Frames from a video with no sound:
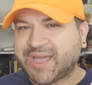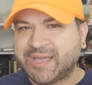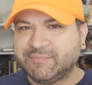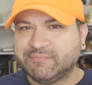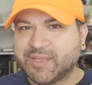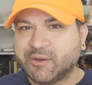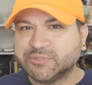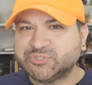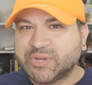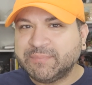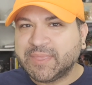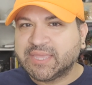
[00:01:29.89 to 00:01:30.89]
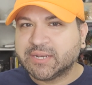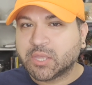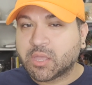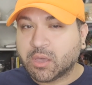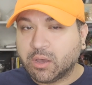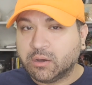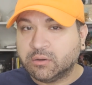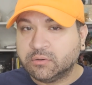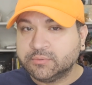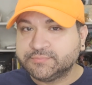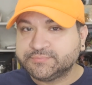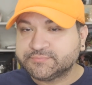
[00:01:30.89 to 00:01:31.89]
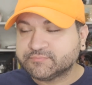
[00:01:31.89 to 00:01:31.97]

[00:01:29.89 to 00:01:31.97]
I was trying to make it a go